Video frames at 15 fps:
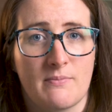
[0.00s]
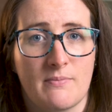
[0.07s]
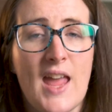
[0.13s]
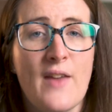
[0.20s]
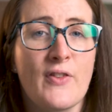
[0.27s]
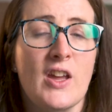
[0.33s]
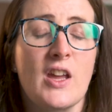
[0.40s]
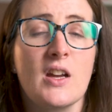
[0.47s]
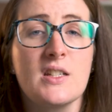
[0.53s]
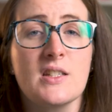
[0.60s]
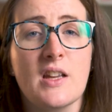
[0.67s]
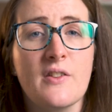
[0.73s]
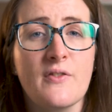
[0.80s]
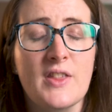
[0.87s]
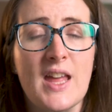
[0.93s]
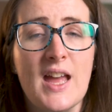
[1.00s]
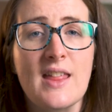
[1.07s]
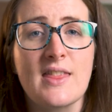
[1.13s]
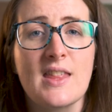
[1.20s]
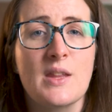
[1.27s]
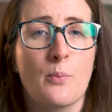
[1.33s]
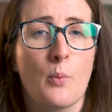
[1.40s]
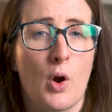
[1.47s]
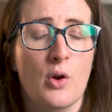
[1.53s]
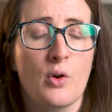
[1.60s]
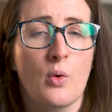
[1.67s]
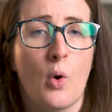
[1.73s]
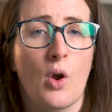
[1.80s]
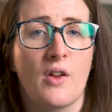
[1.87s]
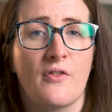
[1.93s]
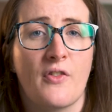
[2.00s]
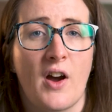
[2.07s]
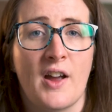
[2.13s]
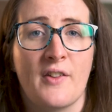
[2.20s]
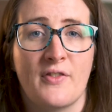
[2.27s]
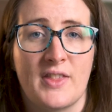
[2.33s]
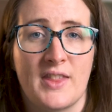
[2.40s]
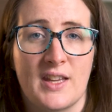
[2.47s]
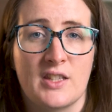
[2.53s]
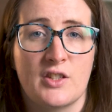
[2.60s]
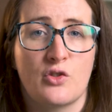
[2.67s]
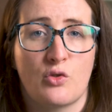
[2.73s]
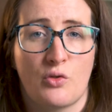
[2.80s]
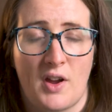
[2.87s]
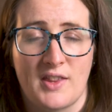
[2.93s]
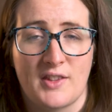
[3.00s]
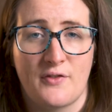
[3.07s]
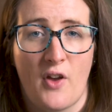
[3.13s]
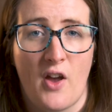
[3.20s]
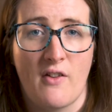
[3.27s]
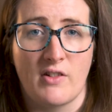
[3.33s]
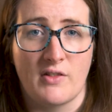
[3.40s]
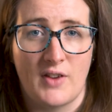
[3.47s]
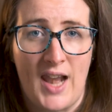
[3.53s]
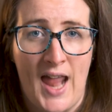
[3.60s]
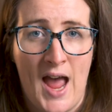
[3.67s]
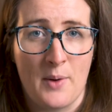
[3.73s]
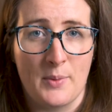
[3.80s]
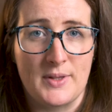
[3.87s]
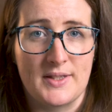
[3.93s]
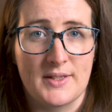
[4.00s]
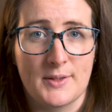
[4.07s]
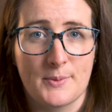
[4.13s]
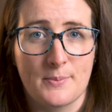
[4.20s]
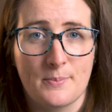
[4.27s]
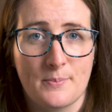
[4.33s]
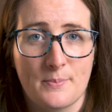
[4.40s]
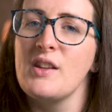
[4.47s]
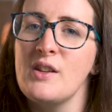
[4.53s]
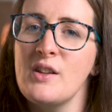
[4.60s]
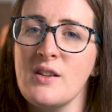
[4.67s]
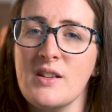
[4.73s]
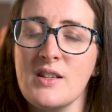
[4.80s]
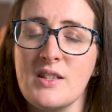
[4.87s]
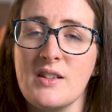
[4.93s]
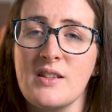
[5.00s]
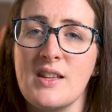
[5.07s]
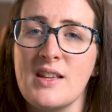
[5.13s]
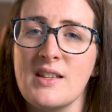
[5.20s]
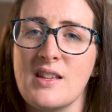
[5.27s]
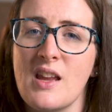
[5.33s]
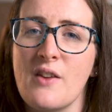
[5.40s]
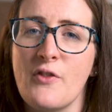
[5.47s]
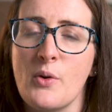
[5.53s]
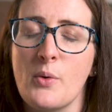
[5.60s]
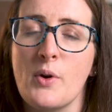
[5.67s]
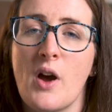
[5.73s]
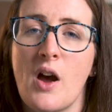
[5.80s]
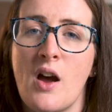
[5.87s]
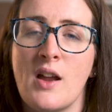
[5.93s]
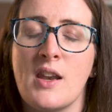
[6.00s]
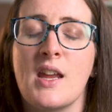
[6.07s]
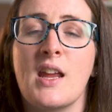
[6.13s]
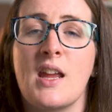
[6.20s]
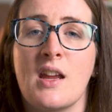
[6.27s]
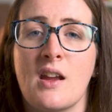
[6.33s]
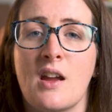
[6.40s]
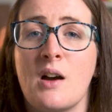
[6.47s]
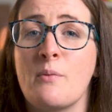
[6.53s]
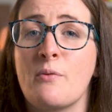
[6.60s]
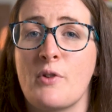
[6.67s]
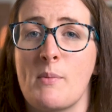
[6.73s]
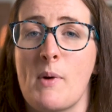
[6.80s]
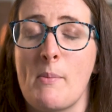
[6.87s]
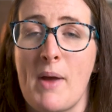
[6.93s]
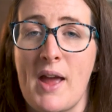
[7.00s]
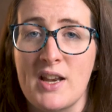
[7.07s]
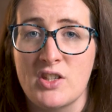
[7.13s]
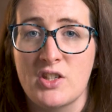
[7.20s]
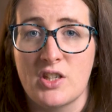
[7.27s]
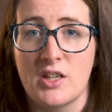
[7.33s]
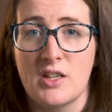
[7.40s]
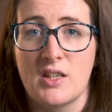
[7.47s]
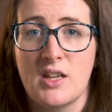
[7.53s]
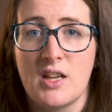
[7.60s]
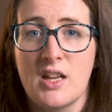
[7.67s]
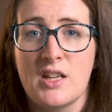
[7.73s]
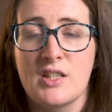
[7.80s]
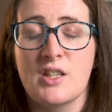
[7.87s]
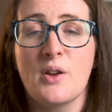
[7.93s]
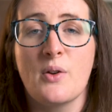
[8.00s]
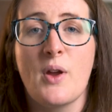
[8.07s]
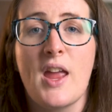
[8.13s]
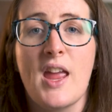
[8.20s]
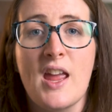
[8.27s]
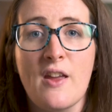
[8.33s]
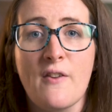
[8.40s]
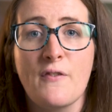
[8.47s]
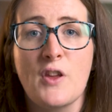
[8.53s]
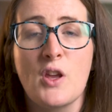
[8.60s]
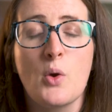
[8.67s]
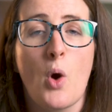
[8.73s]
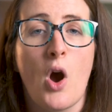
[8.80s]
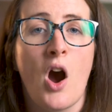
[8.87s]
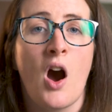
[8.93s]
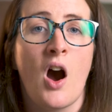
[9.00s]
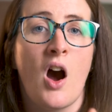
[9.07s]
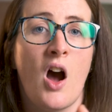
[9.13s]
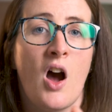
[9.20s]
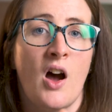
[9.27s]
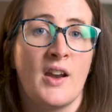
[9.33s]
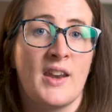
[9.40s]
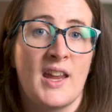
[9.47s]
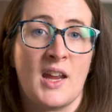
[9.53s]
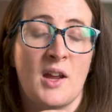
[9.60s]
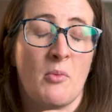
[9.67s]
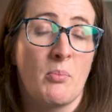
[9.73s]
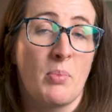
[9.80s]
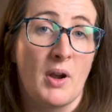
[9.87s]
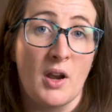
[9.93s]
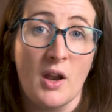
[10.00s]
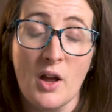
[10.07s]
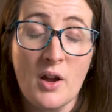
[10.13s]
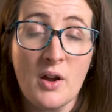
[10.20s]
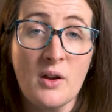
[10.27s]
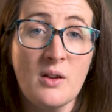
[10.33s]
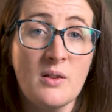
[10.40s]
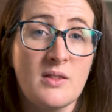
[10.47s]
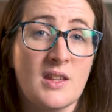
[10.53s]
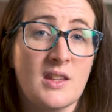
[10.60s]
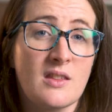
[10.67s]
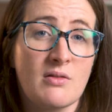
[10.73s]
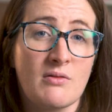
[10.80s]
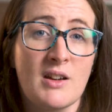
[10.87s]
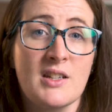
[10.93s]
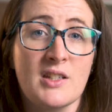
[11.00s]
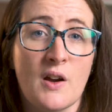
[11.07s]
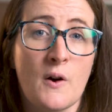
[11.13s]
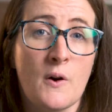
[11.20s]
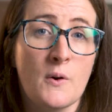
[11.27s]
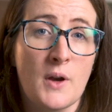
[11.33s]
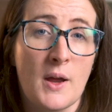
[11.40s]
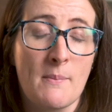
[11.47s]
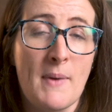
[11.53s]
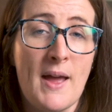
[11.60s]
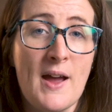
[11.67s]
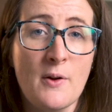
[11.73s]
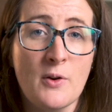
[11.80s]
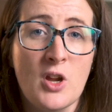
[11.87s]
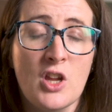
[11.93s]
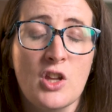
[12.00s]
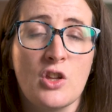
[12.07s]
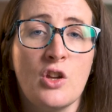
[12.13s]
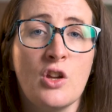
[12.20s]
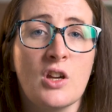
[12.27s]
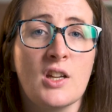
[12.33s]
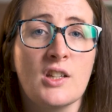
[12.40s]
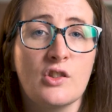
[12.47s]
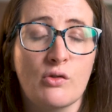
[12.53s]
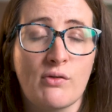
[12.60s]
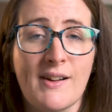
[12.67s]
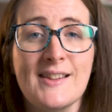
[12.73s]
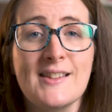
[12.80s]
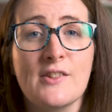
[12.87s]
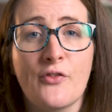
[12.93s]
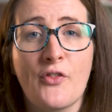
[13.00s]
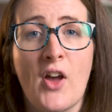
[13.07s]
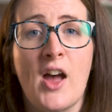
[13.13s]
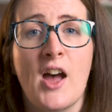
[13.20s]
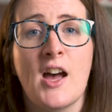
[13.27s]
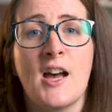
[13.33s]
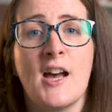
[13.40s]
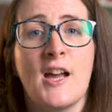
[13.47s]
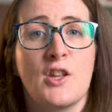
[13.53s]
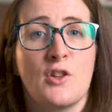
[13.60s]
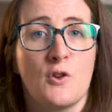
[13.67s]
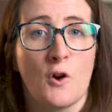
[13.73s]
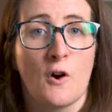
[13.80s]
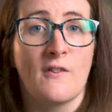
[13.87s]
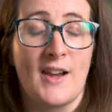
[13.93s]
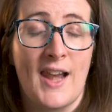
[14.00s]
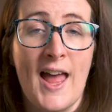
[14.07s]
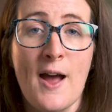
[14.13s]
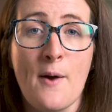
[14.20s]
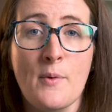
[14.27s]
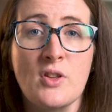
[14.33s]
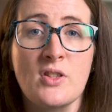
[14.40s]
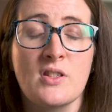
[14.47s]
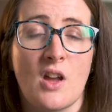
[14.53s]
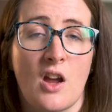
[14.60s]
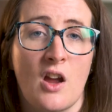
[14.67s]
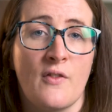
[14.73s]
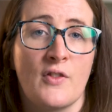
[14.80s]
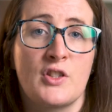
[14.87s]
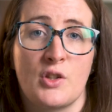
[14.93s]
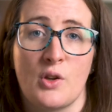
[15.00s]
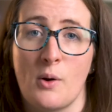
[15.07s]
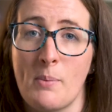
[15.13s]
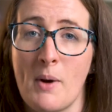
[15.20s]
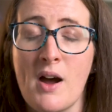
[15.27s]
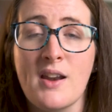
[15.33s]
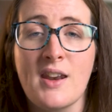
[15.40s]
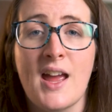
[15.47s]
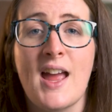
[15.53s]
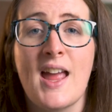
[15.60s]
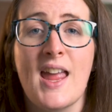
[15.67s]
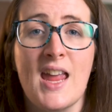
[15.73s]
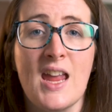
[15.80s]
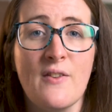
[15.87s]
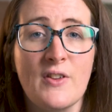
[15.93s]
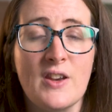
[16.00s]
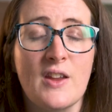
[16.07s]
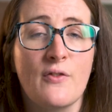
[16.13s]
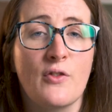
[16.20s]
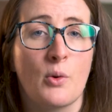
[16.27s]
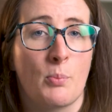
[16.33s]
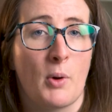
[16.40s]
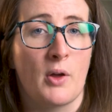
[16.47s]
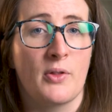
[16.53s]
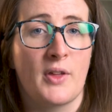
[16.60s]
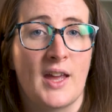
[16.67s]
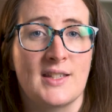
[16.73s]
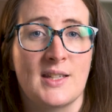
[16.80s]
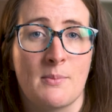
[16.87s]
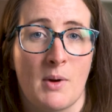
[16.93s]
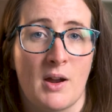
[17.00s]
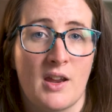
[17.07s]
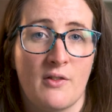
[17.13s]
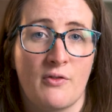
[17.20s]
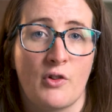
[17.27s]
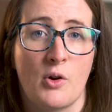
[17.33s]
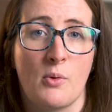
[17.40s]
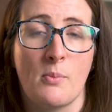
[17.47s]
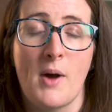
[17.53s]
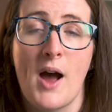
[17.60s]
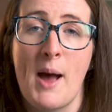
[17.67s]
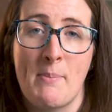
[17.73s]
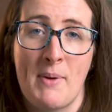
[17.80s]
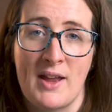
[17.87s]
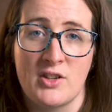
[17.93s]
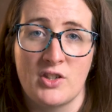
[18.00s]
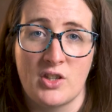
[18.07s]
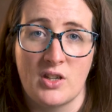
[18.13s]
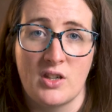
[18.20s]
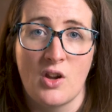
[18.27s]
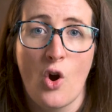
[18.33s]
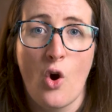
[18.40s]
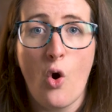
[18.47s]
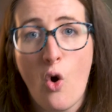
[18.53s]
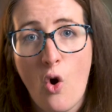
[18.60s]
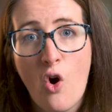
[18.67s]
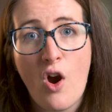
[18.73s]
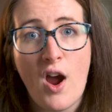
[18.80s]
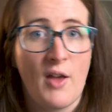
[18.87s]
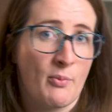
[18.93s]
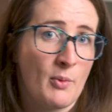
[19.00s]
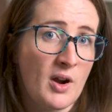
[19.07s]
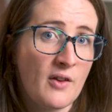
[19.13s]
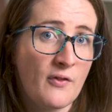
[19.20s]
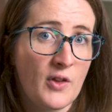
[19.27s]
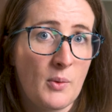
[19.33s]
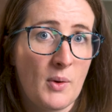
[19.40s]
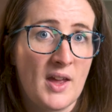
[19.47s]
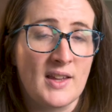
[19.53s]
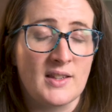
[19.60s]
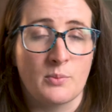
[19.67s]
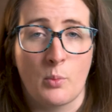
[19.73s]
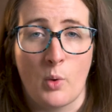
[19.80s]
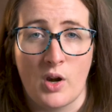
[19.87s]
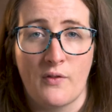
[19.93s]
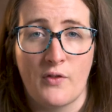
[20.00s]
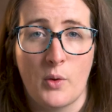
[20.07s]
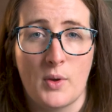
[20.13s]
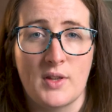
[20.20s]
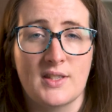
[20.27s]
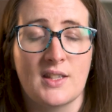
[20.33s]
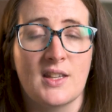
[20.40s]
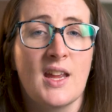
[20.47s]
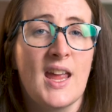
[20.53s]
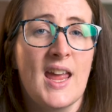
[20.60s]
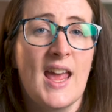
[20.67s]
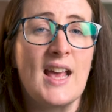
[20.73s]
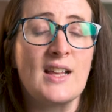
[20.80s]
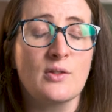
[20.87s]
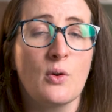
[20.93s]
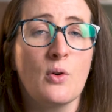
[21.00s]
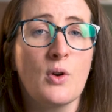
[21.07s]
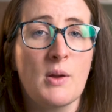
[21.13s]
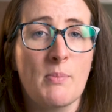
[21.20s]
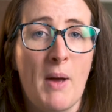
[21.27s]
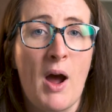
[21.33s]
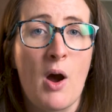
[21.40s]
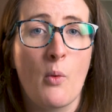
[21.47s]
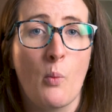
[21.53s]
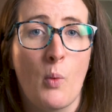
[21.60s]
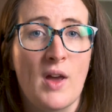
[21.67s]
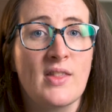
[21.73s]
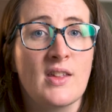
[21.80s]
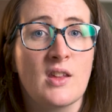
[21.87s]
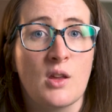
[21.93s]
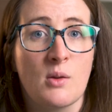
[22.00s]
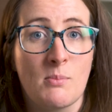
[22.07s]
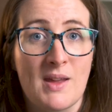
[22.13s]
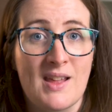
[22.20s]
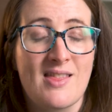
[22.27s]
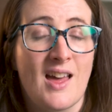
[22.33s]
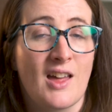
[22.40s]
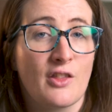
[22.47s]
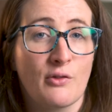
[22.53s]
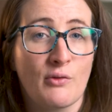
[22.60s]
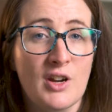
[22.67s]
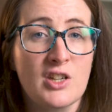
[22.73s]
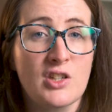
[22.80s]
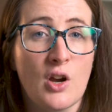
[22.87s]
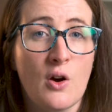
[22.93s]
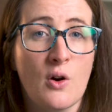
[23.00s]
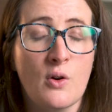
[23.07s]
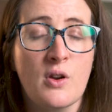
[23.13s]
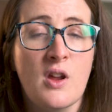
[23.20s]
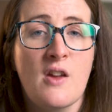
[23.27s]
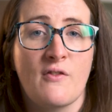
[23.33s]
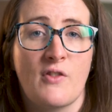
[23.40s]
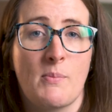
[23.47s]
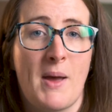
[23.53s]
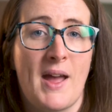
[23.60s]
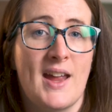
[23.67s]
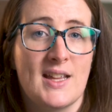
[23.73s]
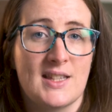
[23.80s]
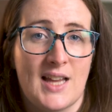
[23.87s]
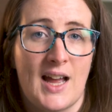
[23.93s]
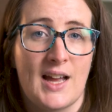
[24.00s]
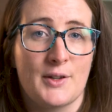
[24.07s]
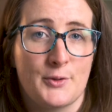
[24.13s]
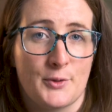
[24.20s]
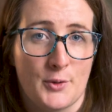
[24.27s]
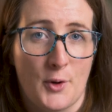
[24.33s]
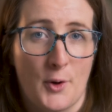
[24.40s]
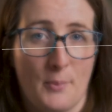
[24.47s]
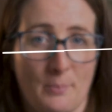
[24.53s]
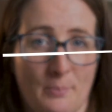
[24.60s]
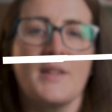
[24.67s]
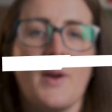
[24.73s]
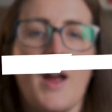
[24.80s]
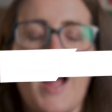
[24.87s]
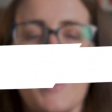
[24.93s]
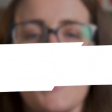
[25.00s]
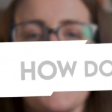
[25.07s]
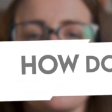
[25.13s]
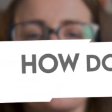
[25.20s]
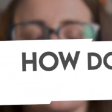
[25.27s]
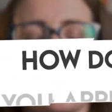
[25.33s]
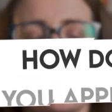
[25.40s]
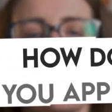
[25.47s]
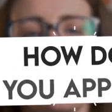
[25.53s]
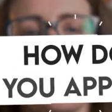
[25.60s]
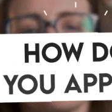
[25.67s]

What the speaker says: If it goes over that, then it won't qualify for this transfer of allowance. You can do this if you are earning income from a pension. So if you are earning below the threshold amount, you can transfer your allowance over to your partner, even if you're both getting money from a pension, or if one of you is and one of you isn't. It's all about whether you meet that threshold for paying tax or not. So how do you